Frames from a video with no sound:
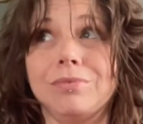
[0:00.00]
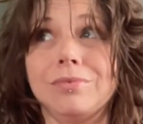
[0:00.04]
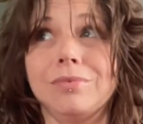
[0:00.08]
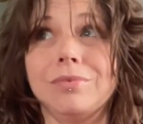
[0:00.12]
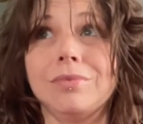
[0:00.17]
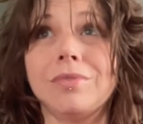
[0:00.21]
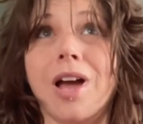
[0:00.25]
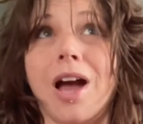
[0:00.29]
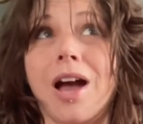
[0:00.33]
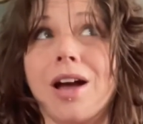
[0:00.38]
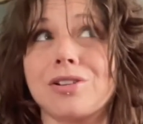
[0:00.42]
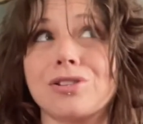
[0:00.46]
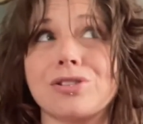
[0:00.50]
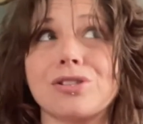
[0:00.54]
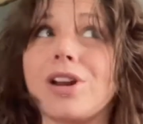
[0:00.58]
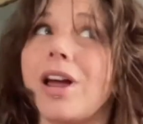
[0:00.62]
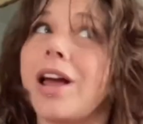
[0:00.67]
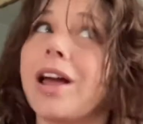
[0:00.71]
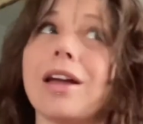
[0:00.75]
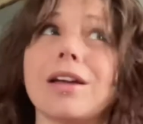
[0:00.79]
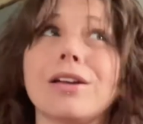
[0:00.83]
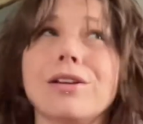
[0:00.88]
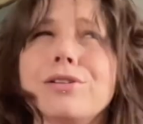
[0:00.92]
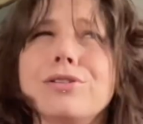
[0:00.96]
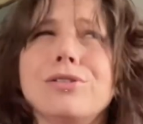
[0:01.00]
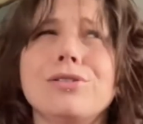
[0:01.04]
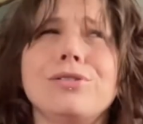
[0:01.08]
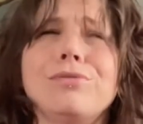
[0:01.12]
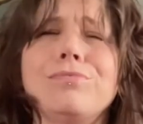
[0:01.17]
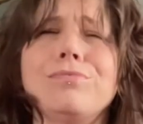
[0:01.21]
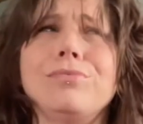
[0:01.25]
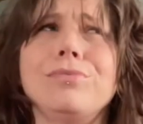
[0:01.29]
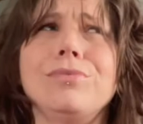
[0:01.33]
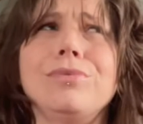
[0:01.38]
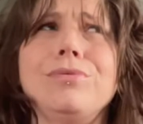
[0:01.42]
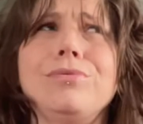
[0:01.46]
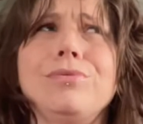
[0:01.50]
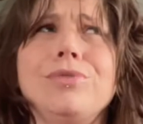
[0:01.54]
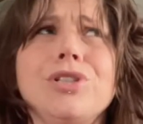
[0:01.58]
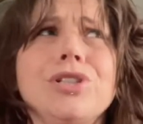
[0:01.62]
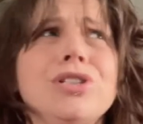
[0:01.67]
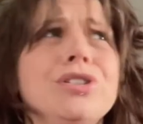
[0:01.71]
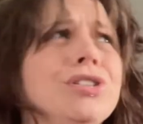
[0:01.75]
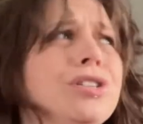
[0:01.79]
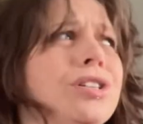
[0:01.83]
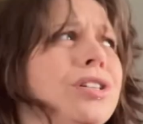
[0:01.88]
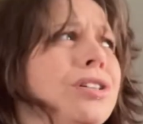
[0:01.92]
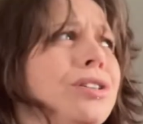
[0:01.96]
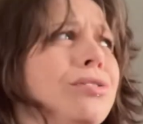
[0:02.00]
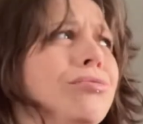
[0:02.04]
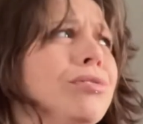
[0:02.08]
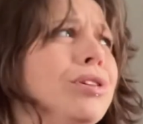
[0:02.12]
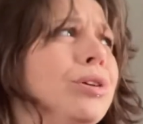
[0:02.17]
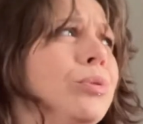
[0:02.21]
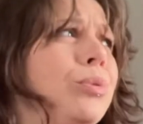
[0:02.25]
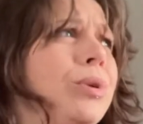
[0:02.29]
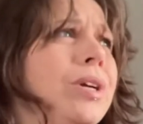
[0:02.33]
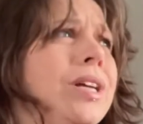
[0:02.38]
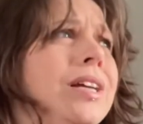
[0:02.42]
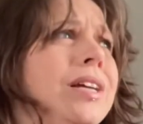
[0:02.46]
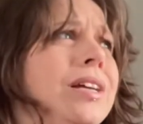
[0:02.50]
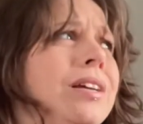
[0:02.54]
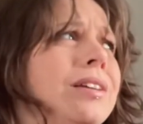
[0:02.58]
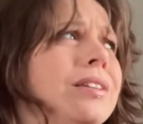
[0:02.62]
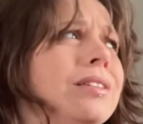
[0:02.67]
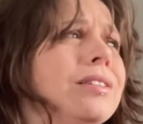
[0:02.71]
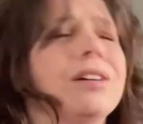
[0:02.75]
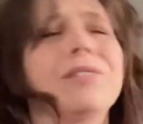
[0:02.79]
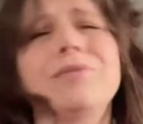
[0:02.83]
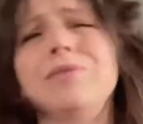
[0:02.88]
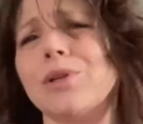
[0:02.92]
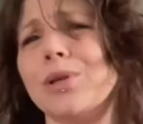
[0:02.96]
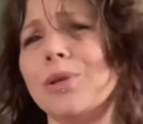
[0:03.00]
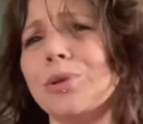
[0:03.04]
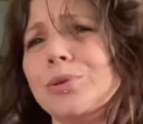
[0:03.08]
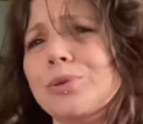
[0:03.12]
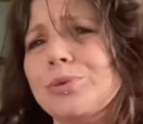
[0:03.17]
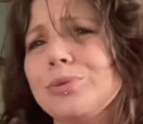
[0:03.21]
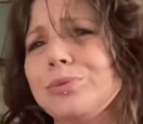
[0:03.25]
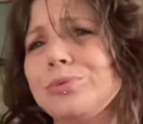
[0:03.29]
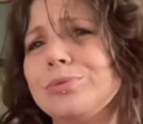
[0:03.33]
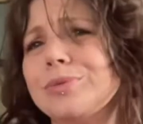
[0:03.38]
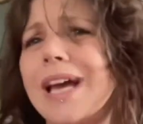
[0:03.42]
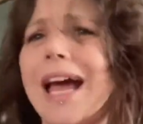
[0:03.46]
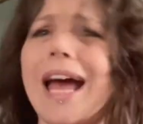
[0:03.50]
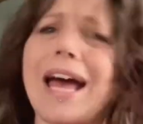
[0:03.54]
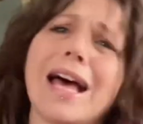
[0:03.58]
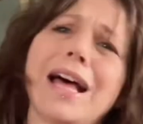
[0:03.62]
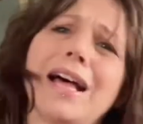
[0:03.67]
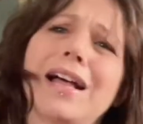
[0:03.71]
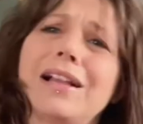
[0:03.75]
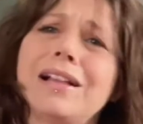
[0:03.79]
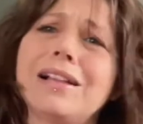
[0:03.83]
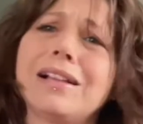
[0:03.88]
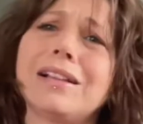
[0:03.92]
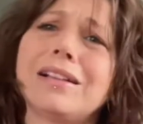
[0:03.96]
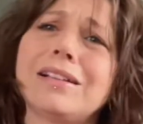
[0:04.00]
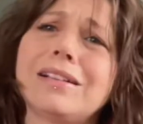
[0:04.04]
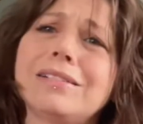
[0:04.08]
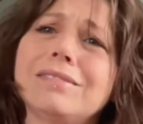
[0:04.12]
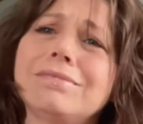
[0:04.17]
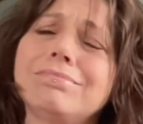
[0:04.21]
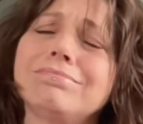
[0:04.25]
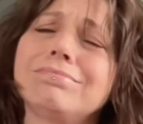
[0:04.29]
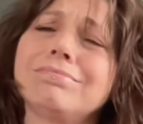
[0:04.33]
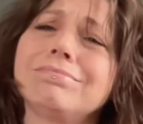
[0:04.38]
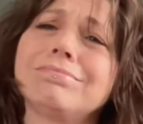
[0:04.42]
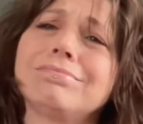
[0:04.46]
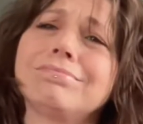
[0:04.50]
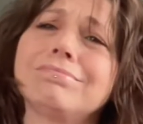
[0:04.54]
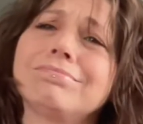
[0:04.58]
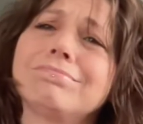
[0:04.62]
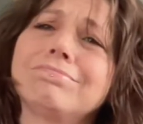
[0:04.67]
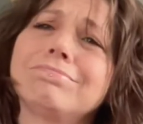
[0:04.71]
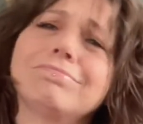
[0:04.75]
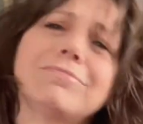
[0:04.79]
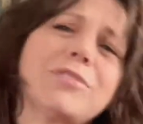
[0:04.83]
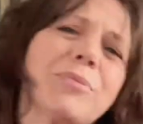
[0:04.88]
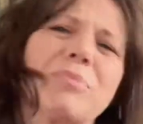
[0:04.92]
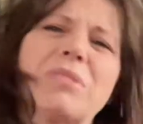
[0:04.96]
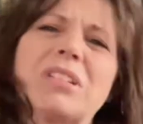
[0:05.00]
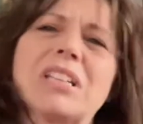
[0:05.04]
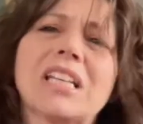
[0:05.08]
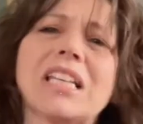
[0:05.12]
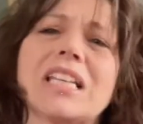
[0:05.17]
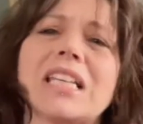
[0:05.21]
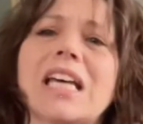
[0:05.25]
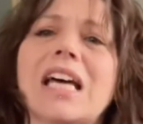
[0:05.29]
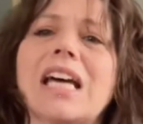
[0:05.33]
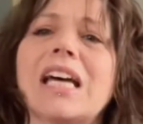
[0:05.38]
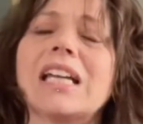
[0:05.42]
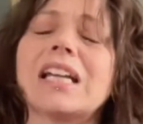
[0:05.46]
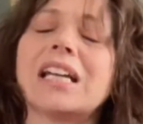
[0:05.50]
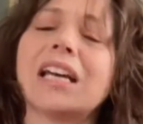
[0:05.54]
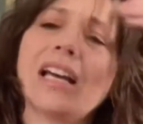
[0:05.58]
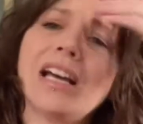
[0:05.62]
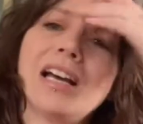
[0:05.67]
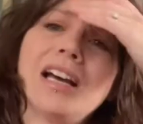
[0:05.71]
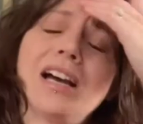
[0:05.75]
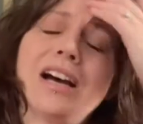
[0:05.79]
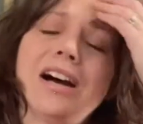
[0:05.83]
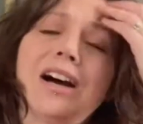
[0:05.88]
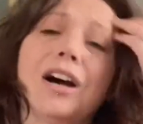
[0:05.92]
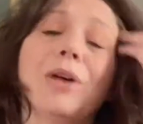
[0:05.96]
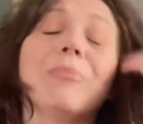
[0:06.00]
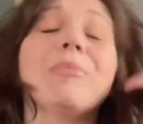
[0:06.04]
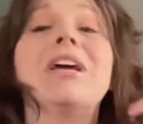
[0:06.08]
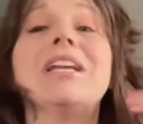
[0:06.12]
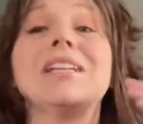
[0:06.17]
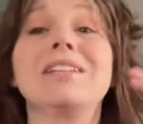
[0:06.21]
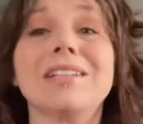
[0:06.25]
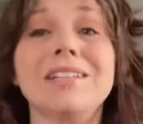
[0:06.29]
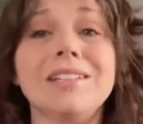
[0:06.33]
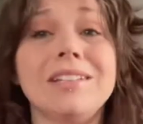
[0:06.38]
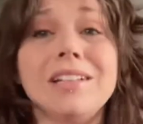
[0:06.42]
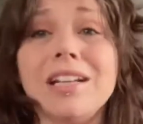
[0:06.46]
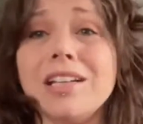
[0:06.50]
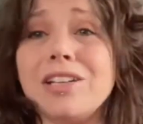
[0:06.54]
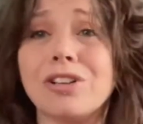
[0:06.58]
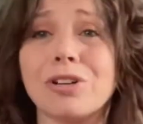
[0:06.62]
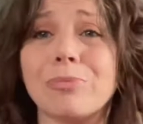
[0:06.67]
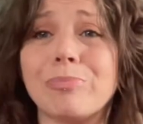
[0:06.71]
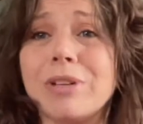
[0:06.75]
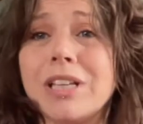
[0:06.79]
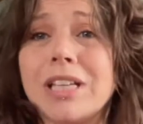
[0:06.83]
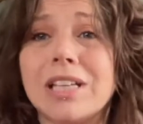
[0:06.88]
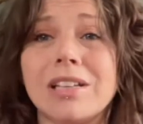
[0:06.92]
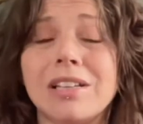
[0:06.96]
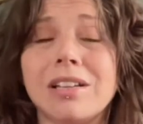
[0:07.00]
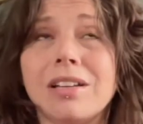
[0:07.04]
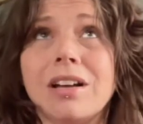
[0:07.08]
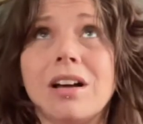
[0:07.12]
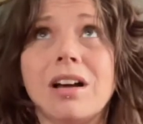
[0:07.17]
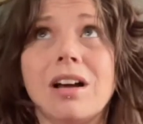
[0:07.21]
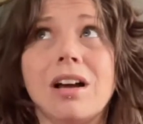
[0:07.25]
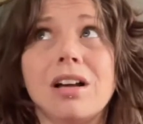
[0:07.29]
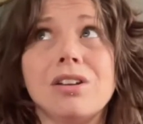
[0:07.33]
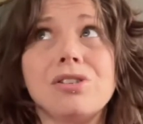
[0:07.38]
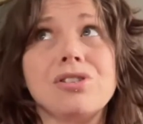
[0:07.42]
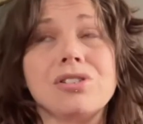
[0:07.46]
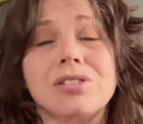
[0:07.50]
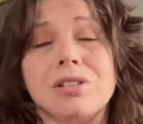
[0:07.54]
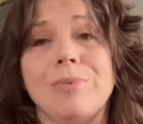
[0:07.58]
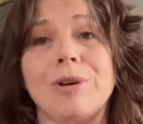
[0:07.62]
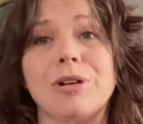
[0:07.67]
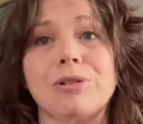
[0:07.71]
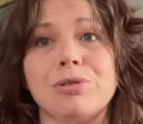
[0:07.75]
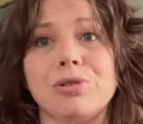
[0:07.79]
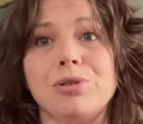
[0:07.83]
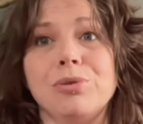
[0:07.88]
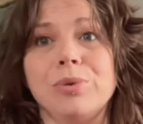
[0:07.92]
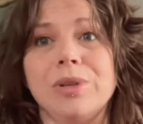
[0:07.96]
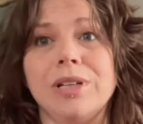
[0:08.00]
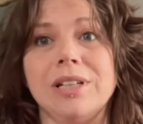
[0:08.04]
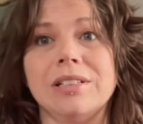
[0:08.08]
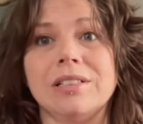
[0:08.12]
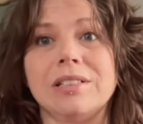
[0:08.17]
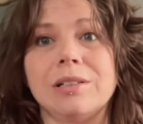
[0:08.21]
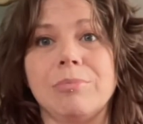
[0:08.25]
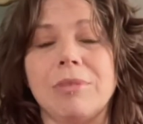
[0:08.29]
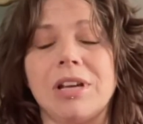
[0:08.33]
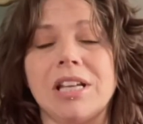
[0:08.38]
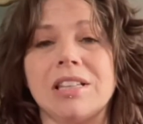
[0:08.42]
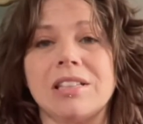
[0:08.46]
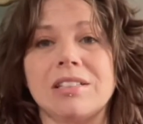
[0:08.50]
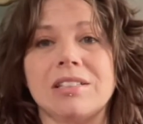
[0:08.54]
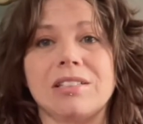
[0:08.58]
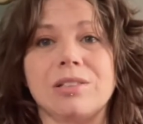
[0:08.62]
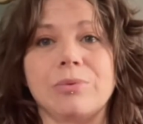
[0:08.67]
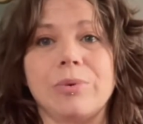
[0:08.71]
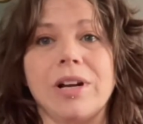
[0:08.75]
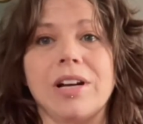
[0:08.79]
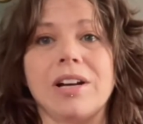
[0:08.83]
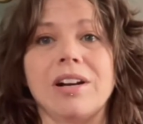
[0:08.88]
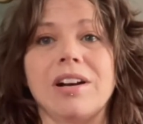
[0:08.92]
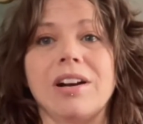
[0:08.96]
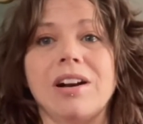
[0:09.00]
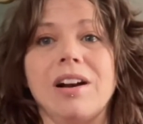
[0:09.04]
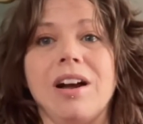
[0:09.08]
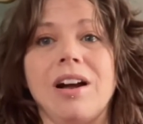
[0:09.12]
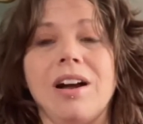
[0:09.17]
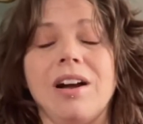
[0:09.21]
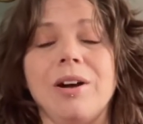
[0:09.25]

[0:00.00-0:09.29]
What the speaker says: hashtag GG 3-week Love Note Cal, something like that. It took me just about 2 weeks to make this sweater.